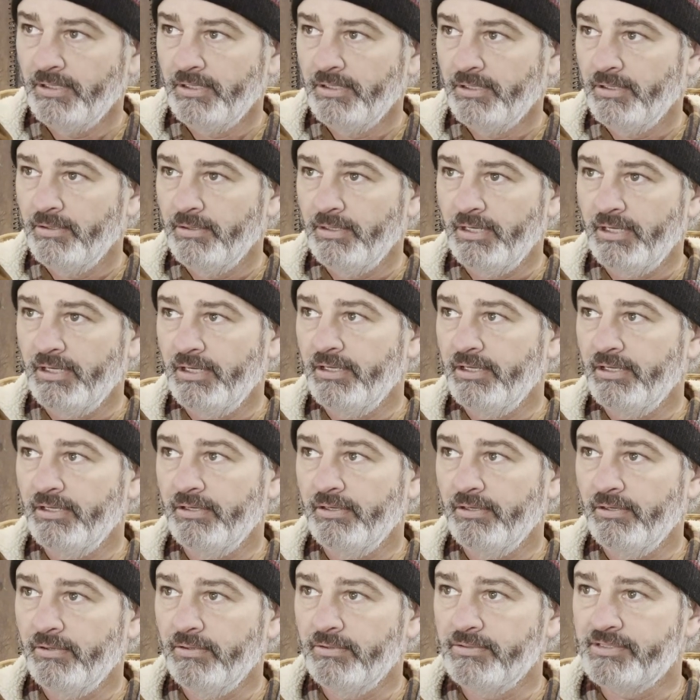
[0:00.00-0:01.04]

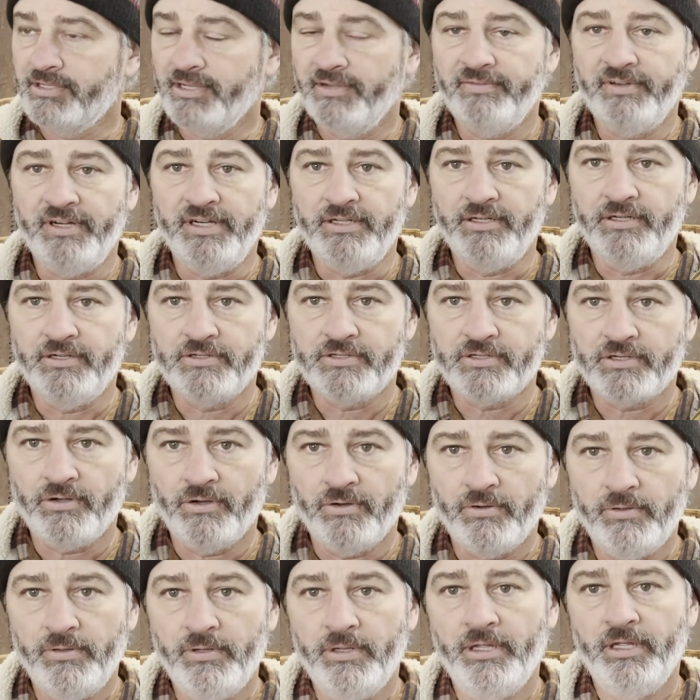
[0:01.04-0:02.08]
7-8 years
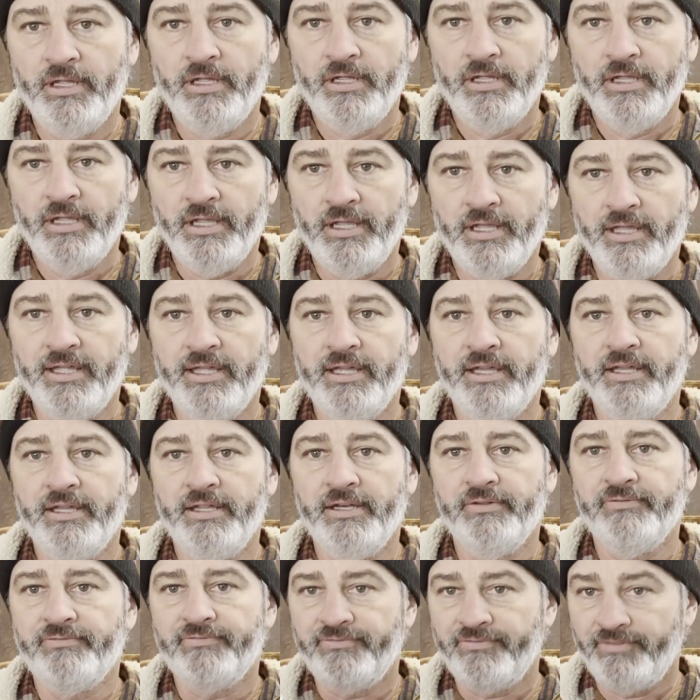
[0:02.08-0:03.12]
ago, and
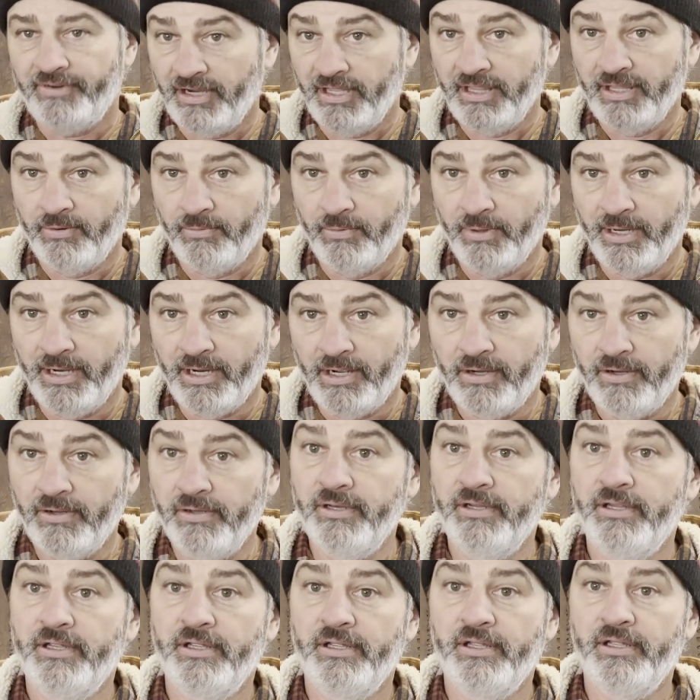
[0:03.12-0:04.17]
it finally went
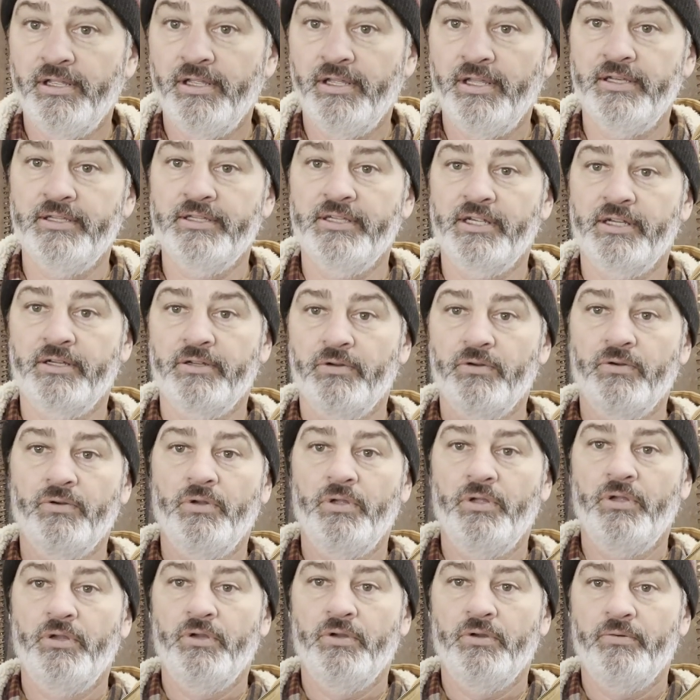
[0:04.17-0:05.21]
out, and like,
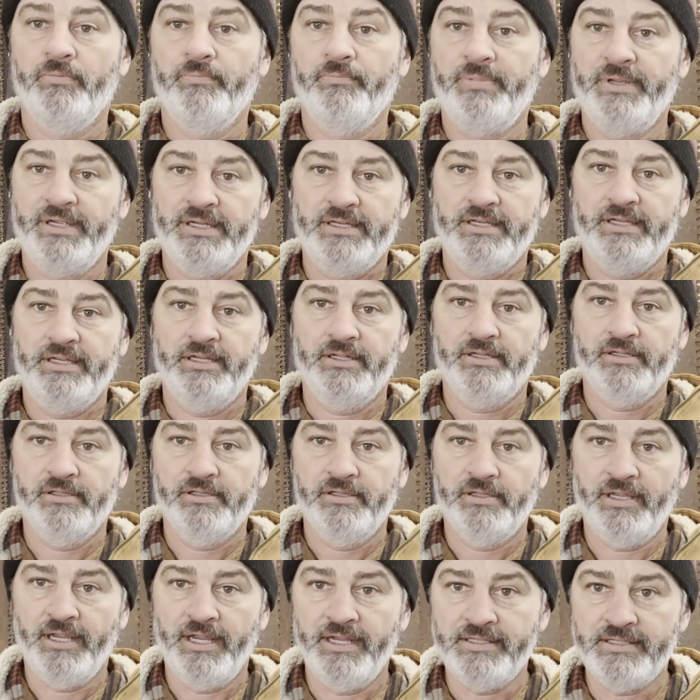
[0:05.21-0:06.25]
big
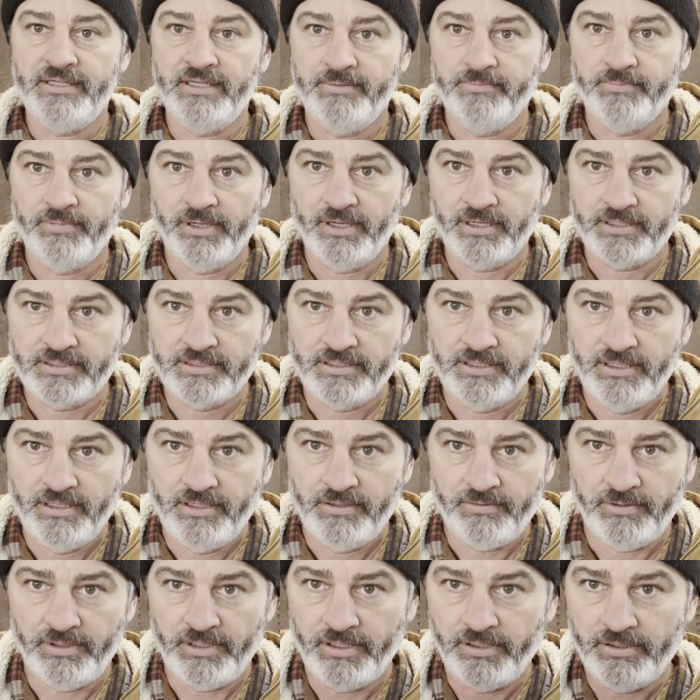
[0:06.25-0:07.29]
deal, 18 bucks,
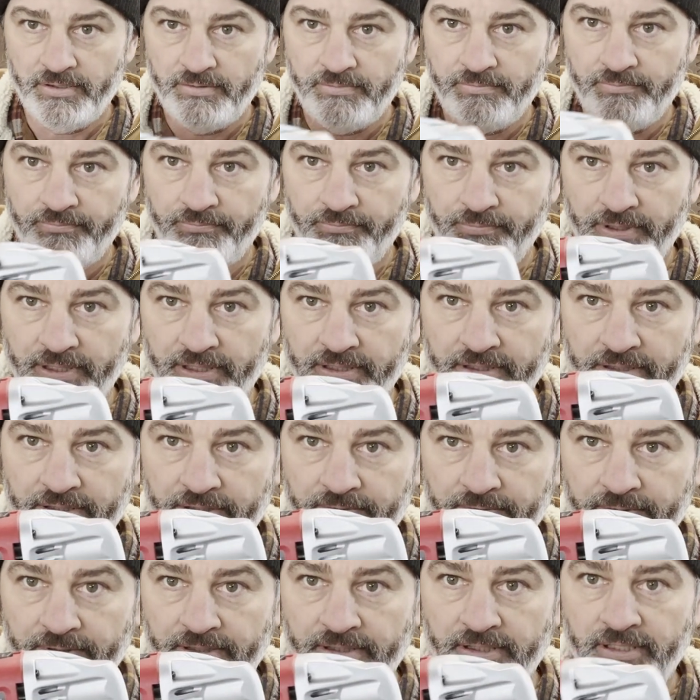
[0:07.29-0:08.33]
went out, bought another
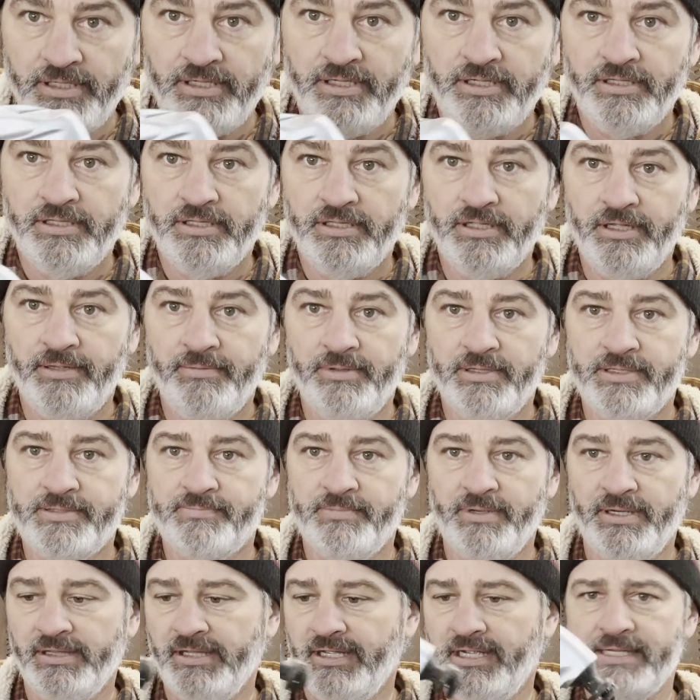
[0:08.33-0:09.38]
one. I mean, this
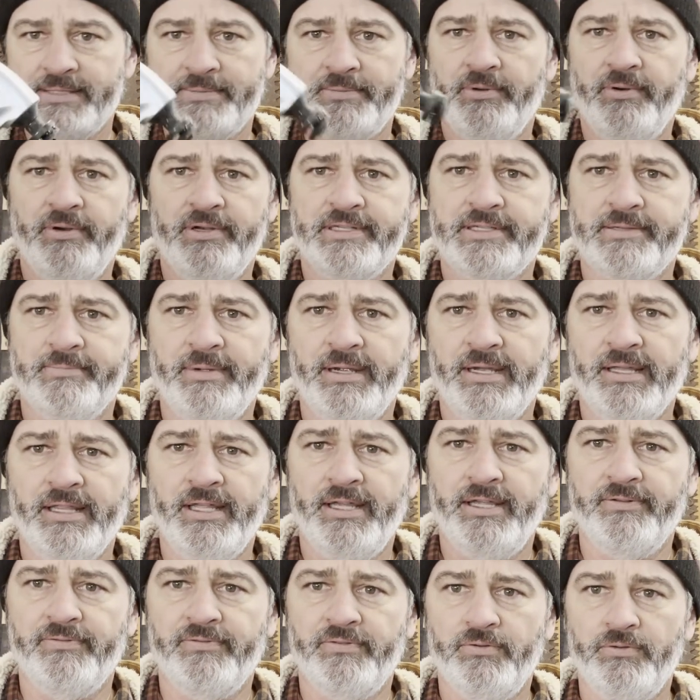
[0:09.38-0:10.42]
might last me the rest of my
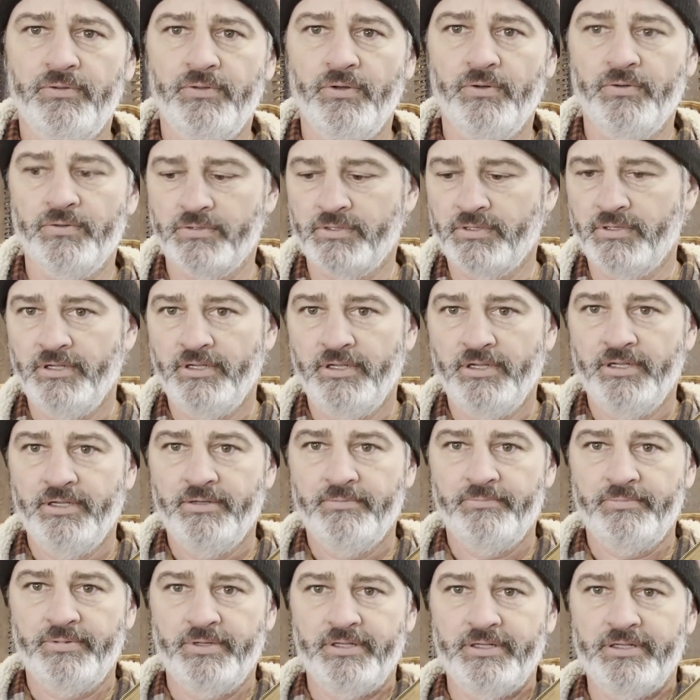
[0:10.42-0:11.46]
life, who knows?
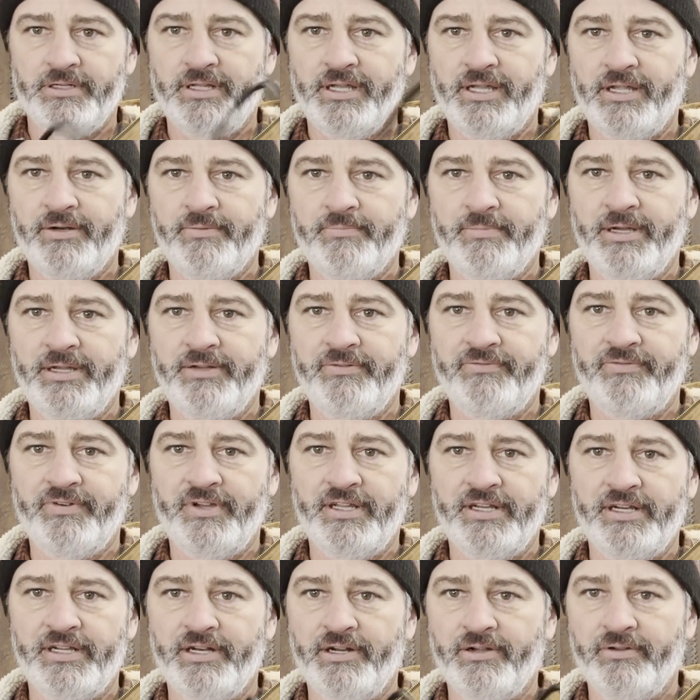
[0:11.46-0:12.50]
But I don't mind
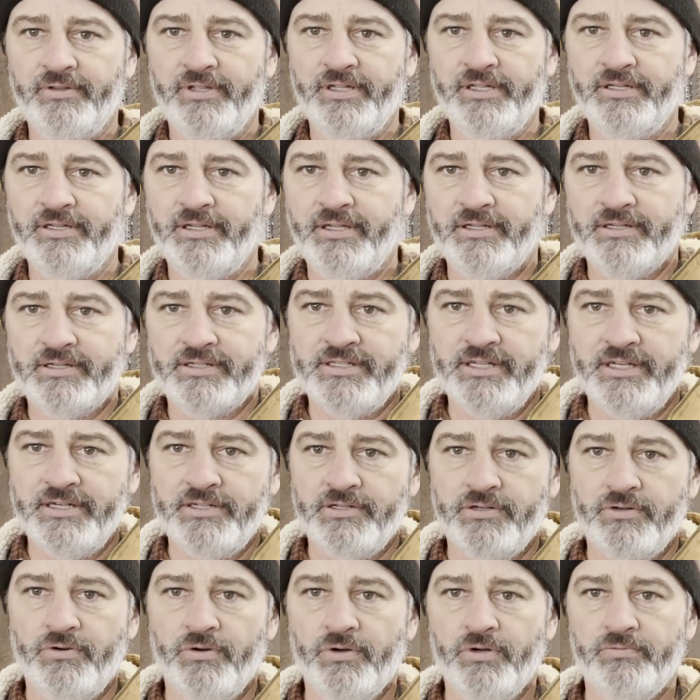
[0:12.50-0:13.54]
finding an outlet,
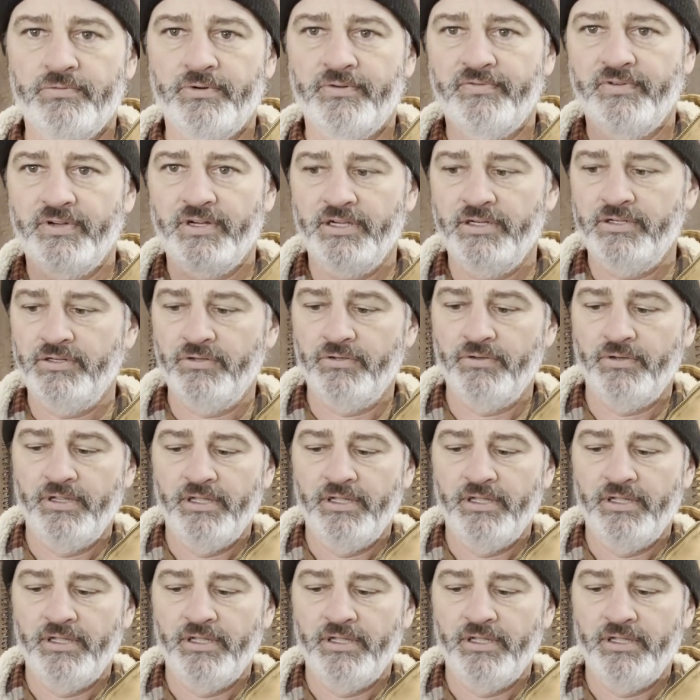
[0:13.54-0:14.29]
extension cord, whatever you gotta do.